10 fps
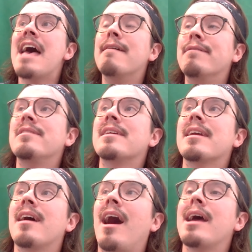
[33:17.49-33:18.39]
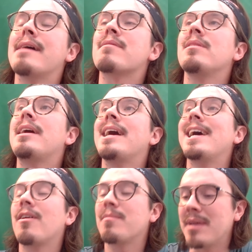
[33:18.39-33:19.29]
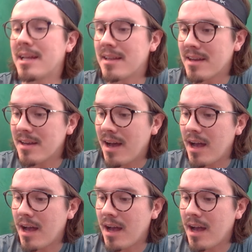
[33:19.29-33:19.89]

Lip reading: heavily I have relied on media.